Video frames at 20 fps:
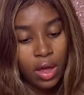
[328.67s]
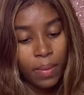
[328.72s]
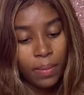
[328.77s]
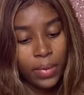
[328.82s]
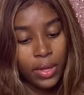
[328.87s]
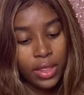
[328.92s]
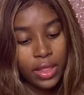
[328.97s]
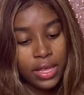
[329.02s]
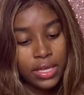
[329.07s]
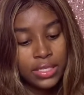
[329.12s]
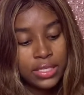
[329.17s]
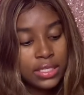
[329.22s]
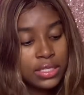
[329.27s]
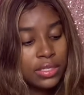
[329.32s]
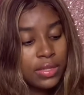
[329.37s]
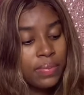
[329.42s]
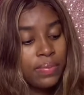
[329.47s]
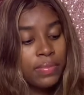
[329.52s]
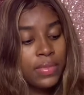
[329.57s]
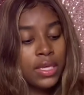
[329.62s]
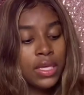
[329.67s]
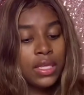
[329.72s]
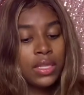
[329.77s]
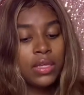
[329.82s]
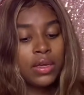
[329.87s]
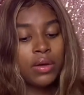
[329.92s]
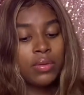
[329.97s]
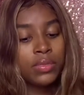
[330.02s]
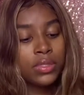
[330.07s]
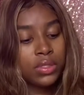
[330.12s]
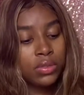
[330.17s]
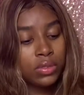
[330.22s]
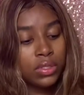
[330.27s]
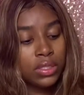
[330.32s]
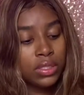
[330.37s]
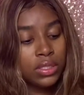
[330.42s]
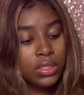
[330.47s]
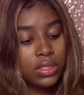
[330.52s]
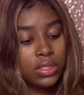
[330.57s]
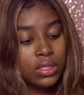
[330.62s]
But this is the medium, so
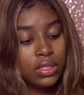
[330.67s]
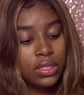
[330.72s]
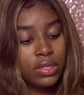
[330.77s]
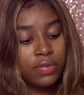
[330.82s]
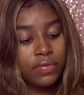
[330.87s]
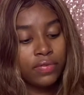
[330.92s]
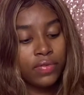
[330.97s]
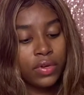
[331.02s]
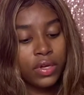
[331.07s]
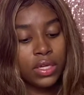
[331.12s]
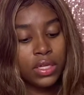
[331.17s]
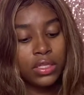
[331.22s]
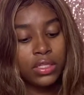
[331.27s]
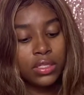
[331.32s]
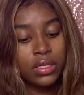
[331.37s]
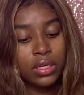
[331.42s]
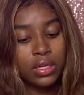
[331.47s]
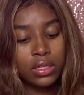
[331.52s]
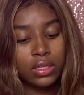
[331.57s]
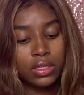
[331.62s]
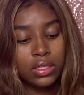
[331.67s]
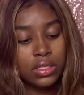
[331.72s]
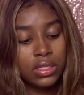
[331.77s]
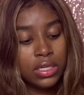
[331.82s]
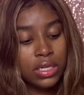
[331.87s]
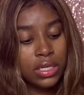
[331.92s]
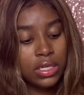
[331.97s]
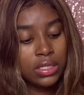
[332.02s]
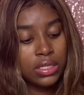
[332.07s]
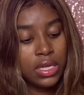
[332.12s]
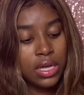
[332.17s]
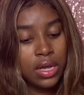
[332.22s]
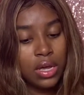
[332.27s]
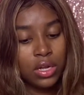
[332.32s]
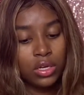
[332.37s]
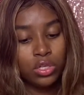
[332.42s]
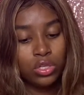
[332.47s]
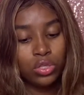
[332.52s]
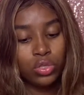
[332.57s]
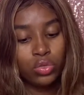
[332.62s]
this is the different. This is
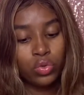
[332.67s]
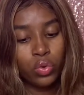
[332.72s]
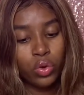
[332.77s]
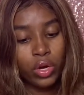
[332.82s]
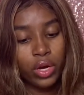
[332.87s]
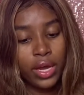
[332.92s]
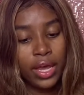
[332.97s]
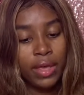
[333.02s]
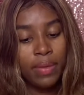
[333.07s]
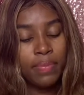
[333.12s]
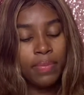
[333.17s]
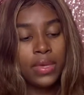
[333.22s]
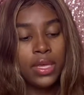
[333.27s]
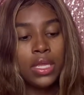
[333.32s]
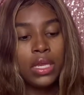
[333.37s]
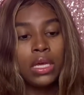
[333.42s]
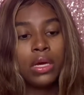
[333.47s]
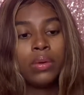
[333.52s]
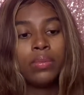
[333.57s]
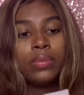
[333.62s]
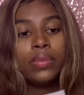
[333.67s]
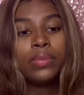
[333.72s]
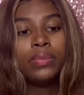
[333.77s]
dark and medium.